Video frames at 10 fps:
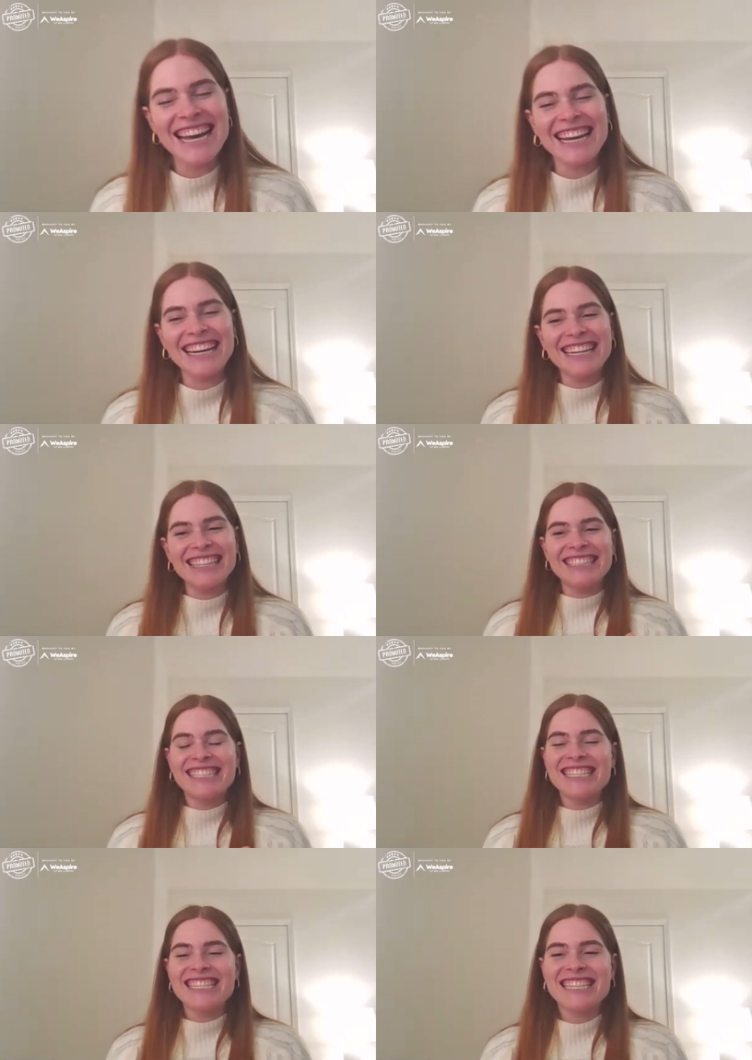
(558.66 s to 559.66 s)

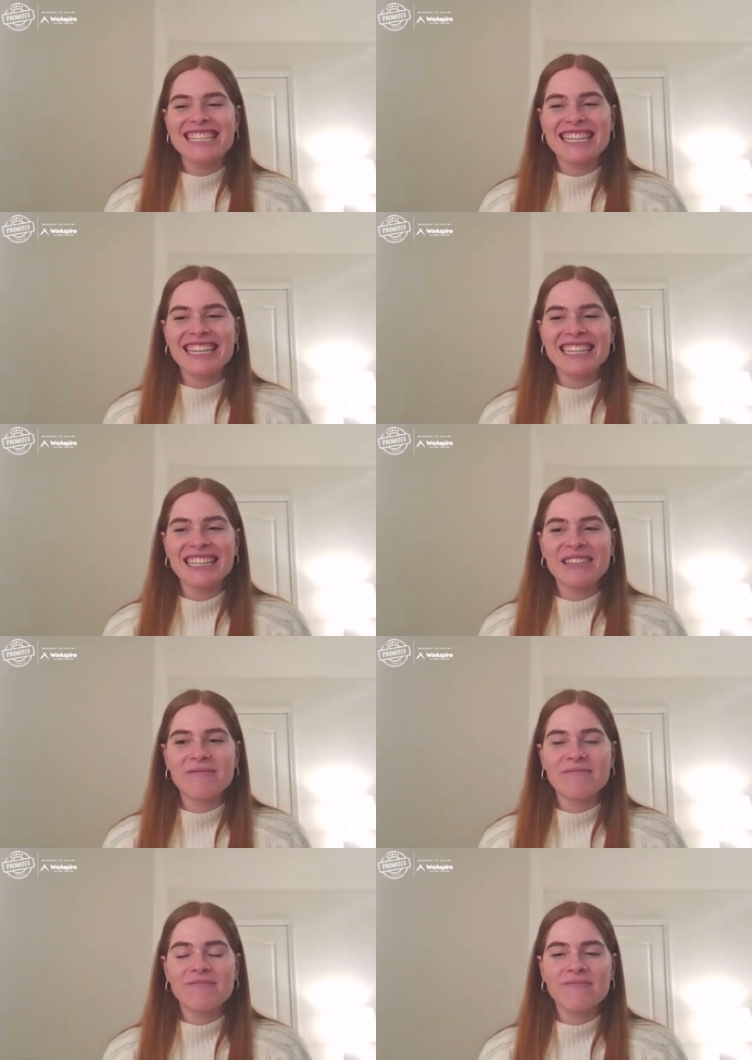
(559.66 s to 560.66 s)
and,
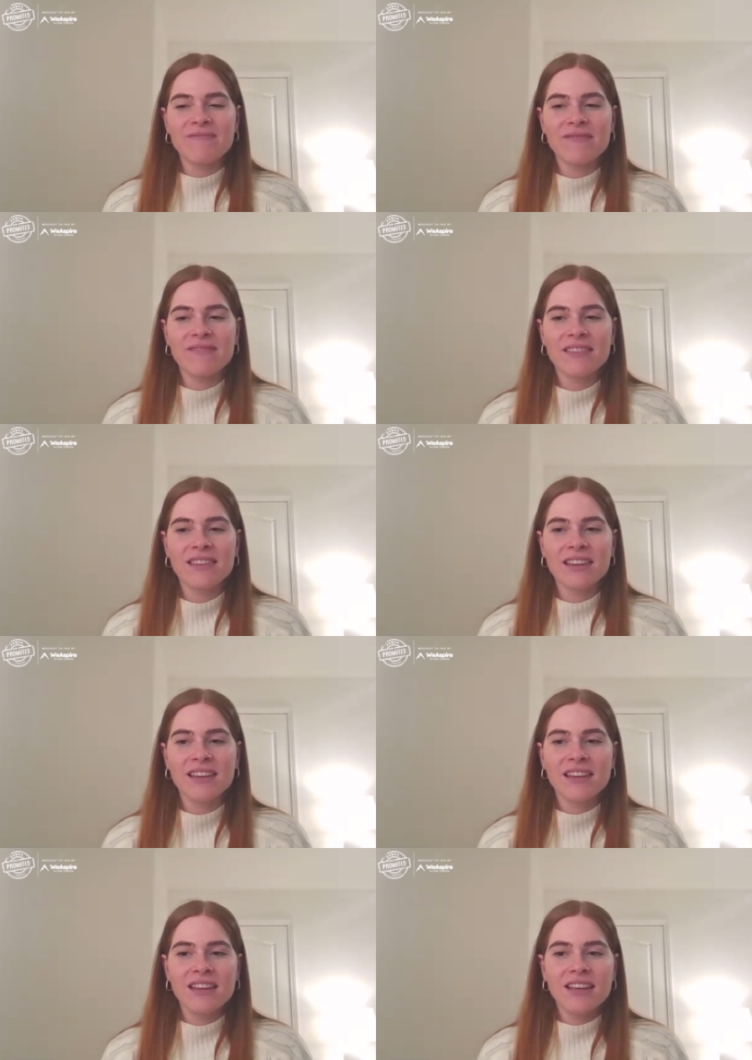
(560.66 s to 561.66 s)
um,
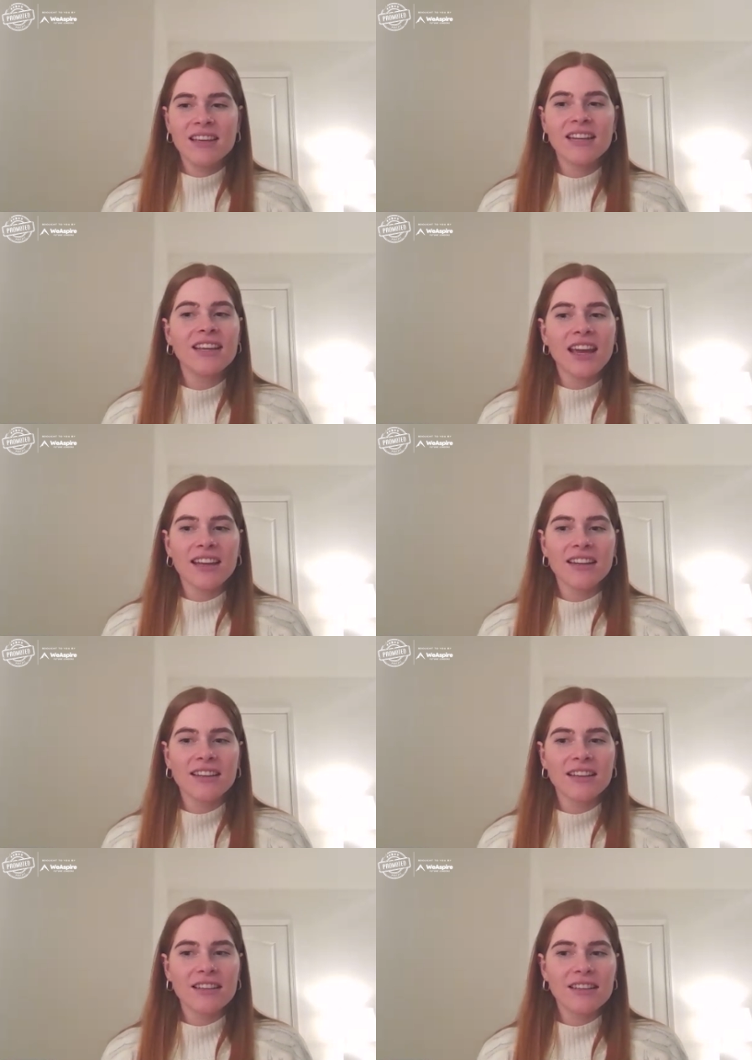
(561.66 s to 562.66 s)
and again,
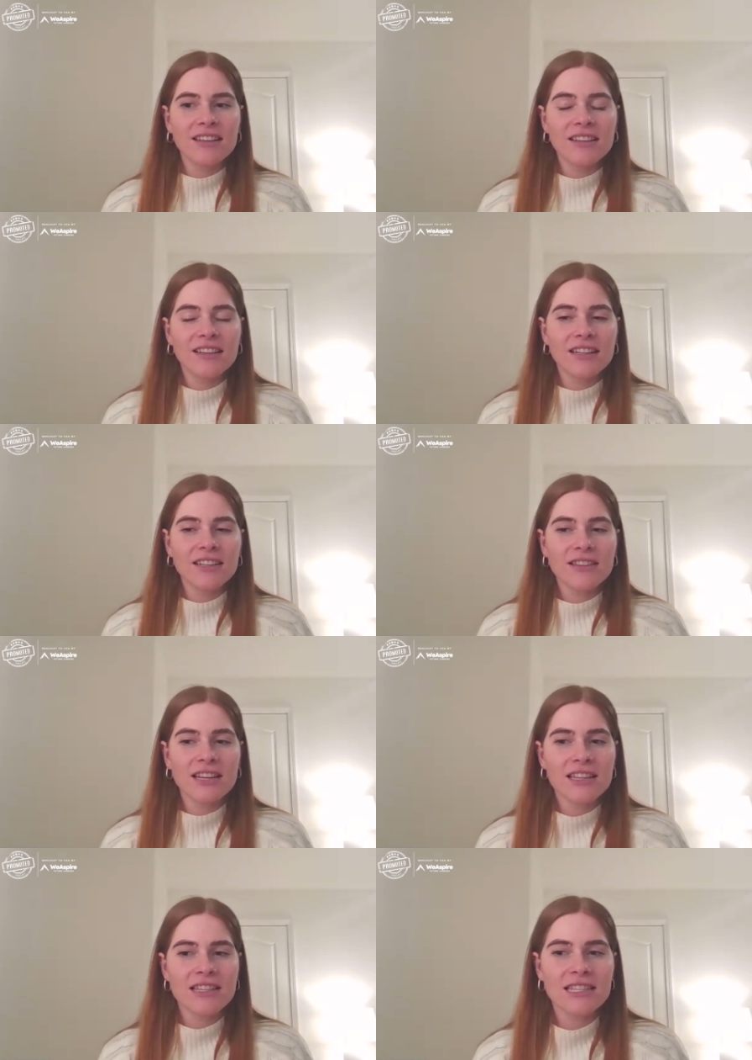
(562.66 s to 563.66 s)
it, I don't think
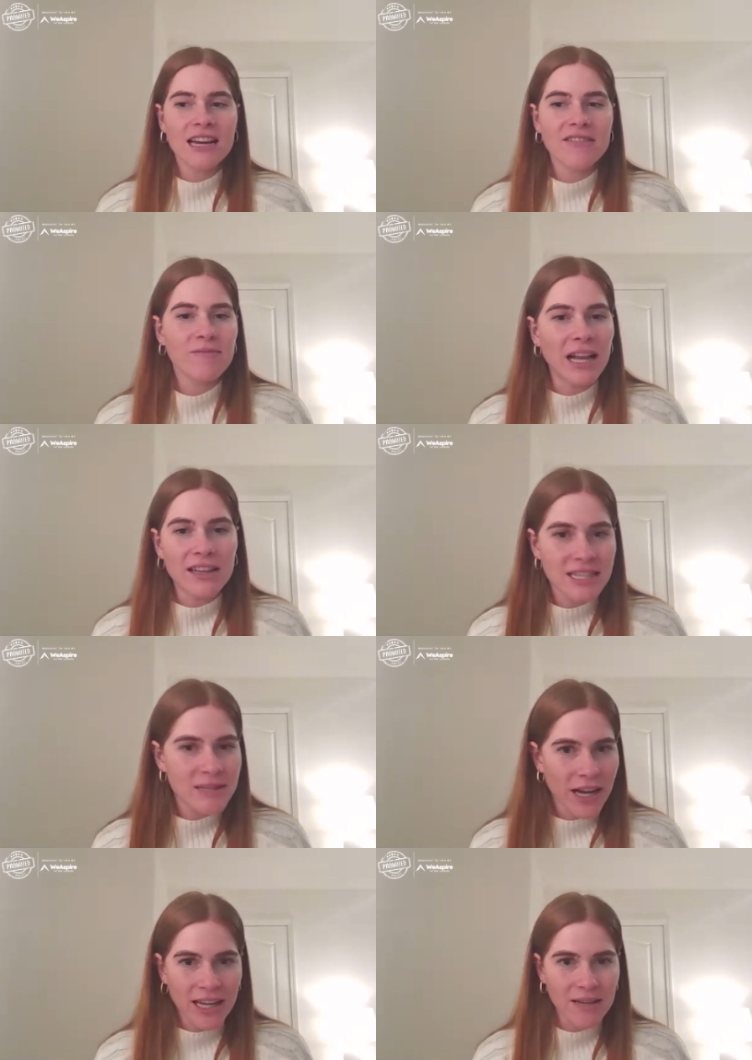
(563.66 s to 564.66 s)
it's out of malice
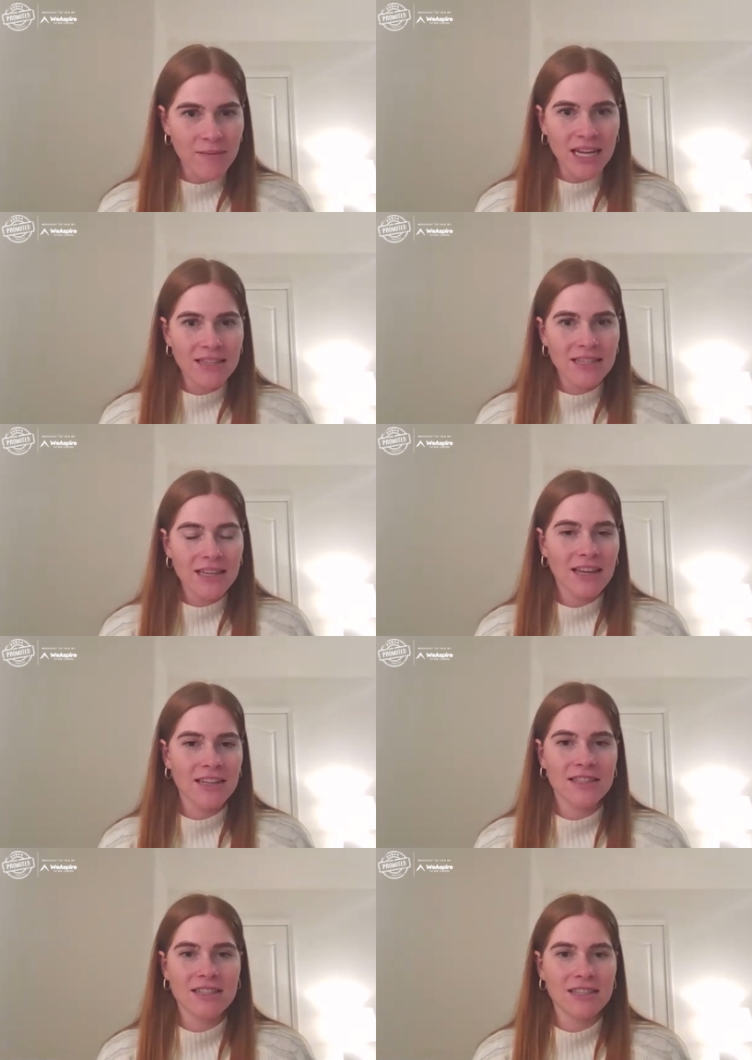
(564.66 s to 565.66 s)
by any means. I think
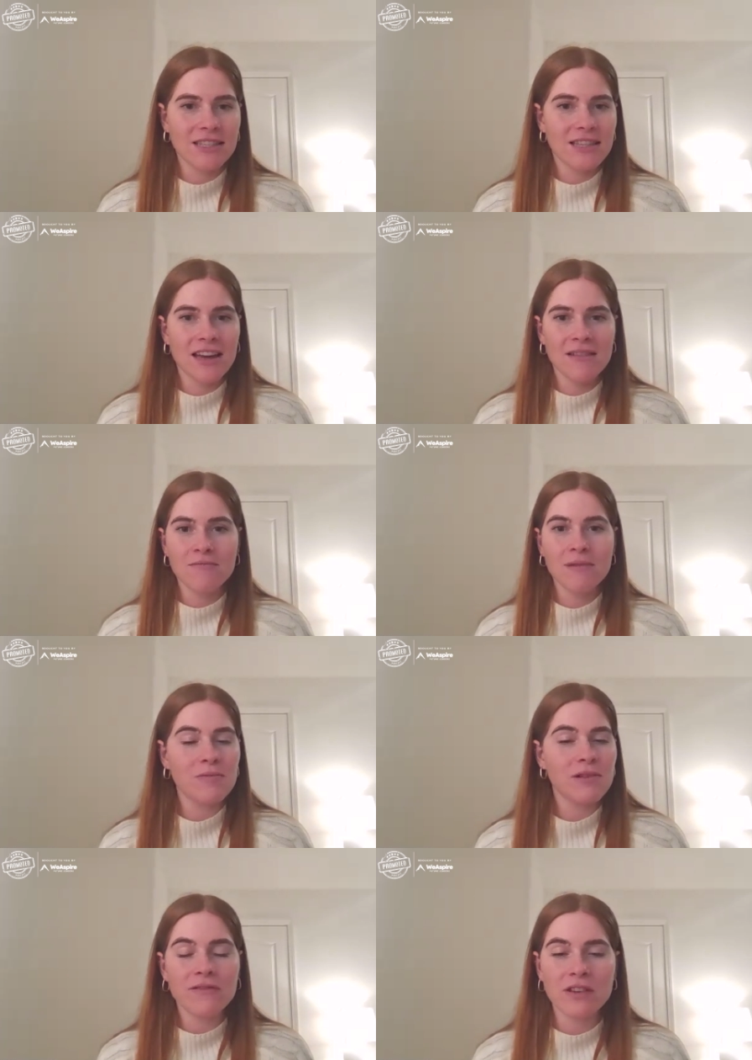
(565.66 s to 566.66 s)
it's just that
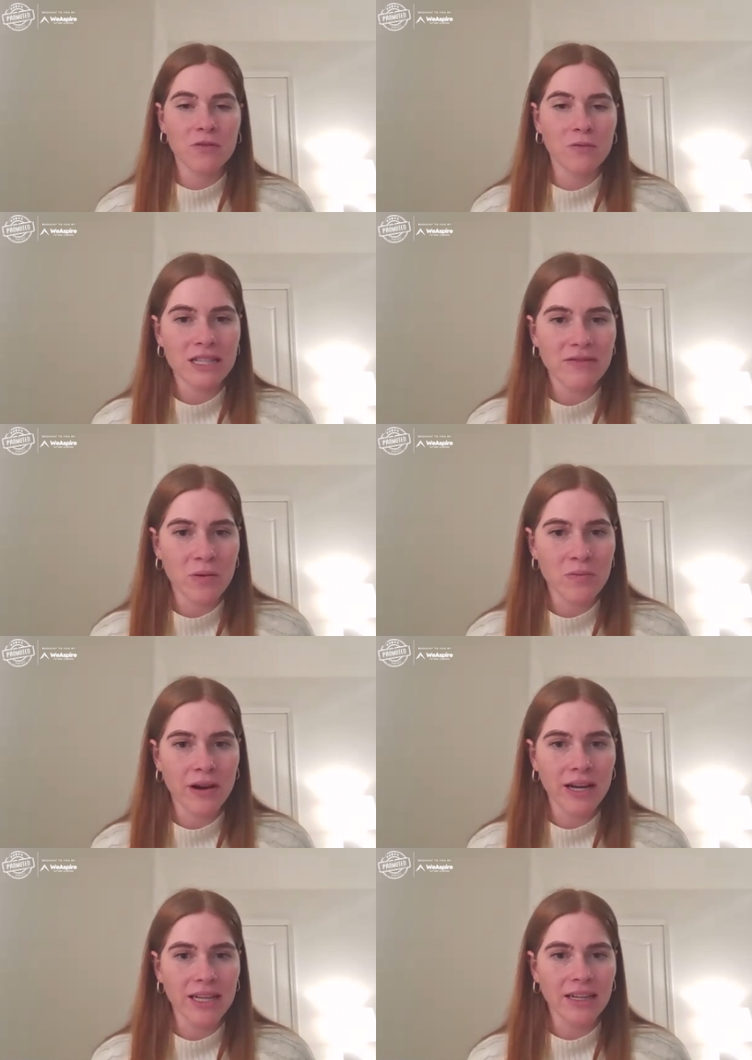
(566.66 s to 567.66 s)
people have different ways of
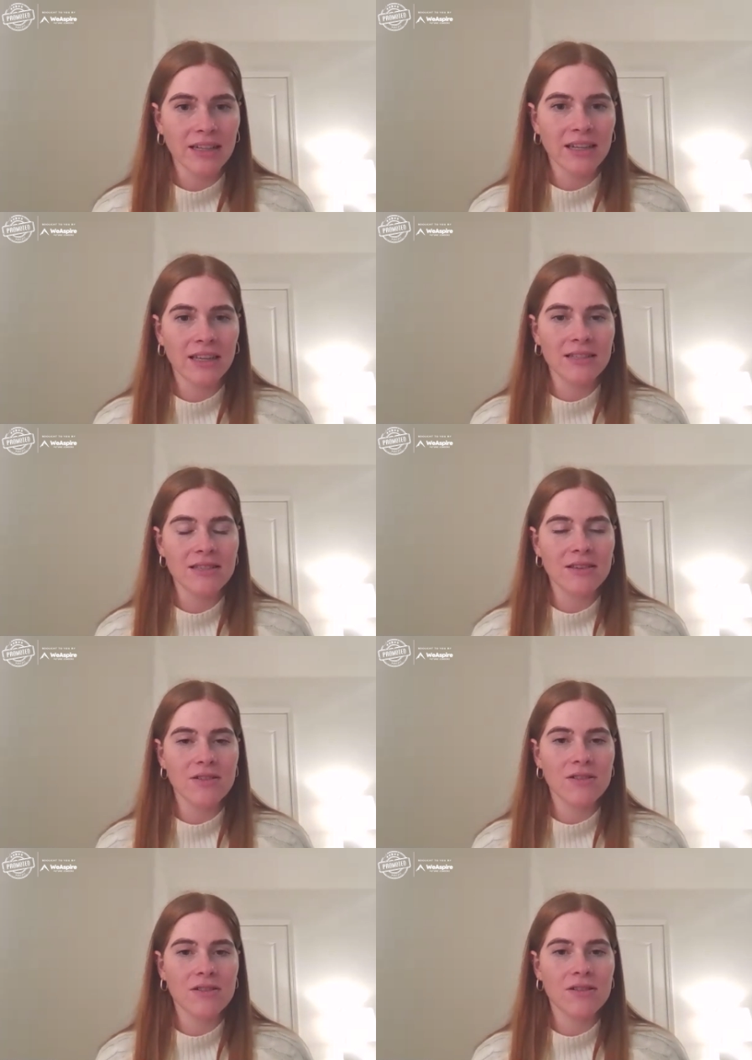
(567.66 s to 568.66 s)
operating. And
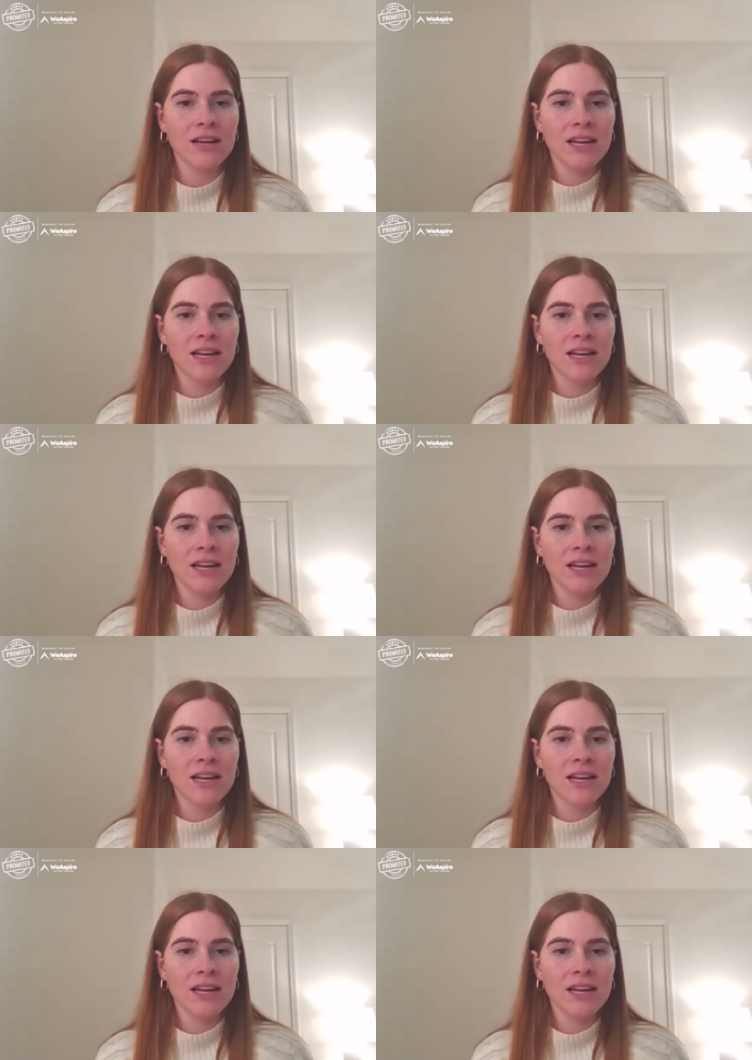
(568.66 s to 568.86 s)
so